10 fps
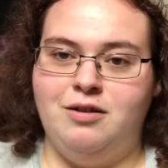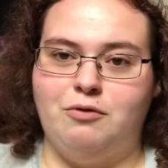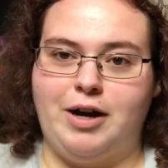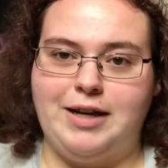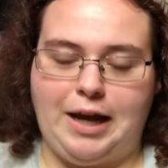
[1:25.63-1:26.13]

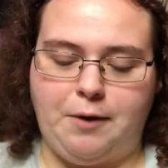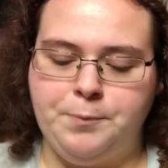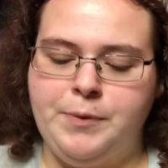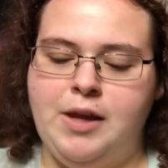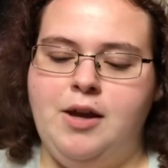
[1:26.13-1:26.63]
right now.
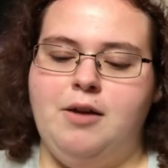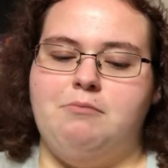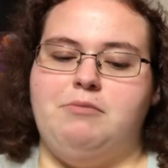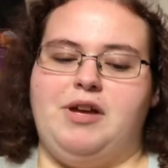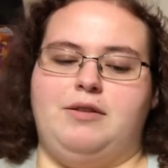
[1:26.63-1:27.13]

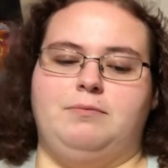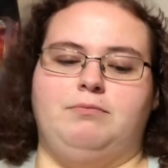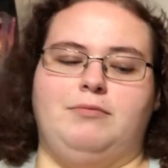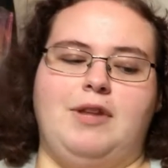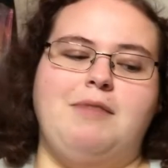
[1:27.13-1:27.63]
But
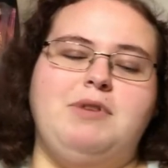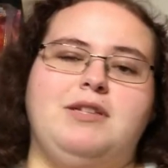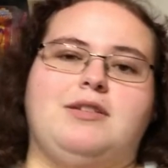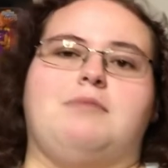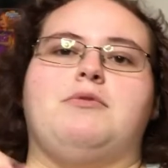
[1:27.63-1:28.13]
that
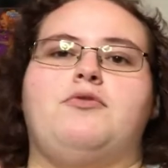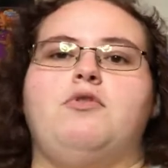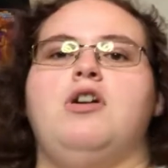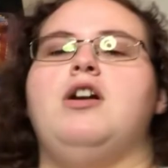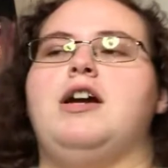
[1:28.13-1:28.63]
being said,
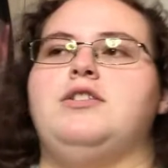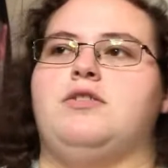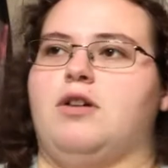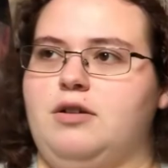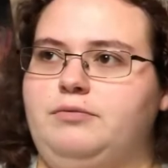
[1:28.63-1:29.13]
before I
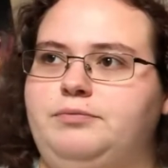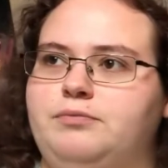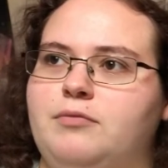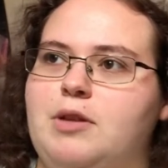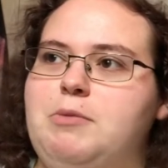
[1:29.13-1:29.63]
start,
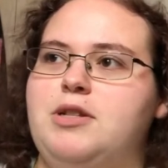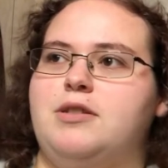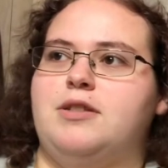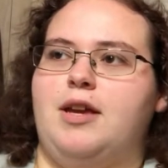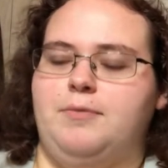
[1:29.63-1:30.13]
let me
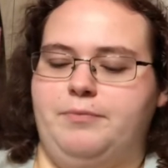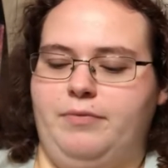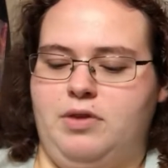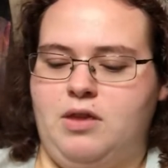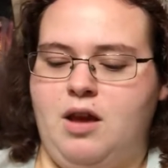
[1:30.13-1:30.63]
just say,
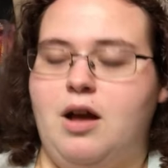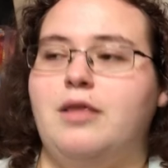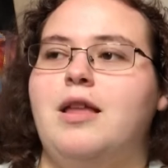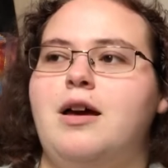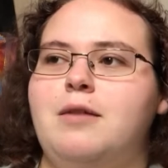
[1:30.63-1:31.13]
a
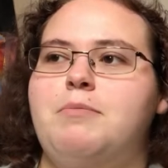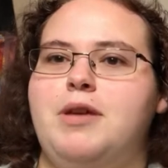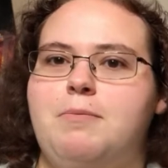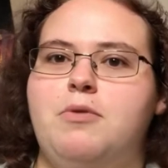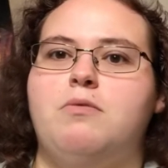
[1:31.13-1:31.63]
lot of
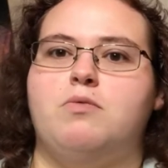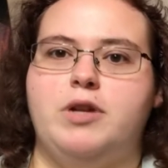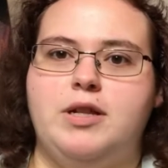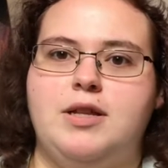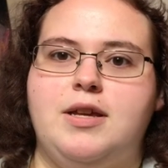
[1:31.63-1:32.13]
people
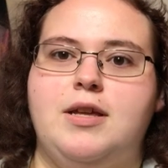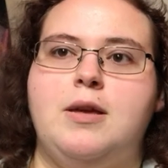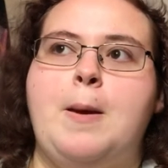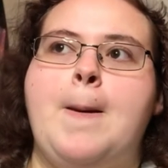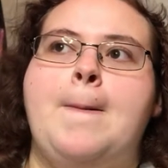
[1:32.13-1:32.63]

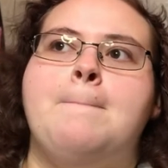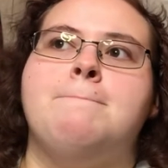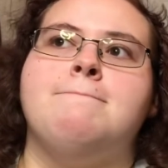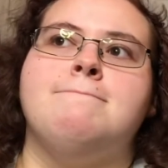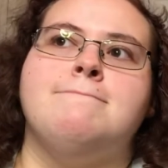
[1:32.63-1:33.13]
really
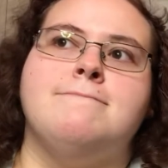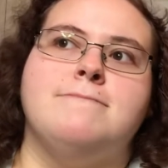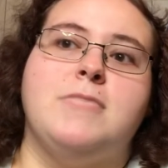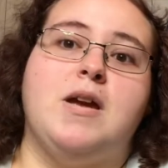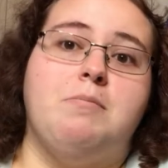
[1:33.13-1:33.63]

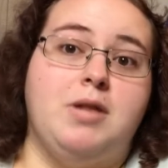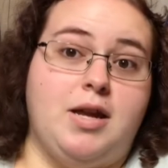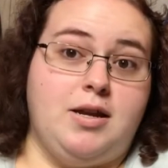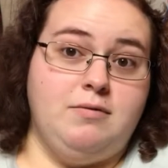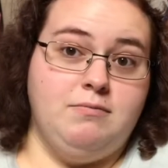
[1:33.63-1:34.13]

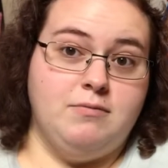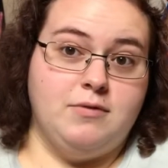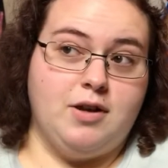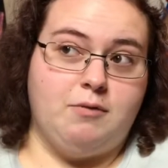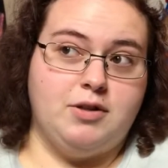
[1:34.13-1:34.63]
complain,
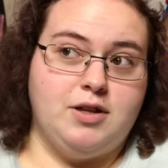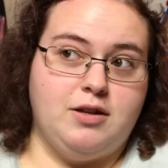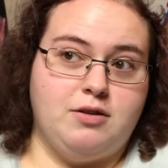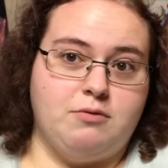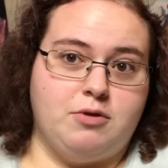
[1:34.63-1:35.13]
I want to say
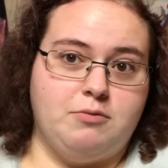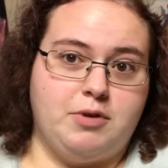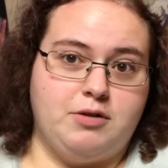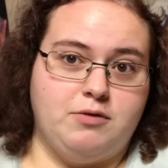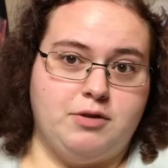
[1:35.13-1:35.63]
another word,
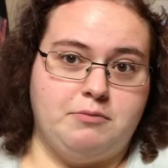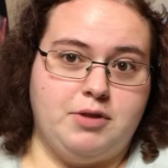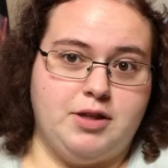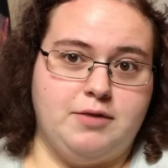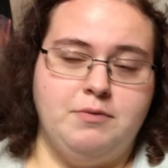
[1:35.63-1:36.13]
but I'll use
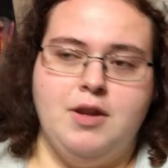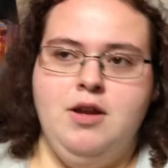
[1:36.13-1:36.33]
complain,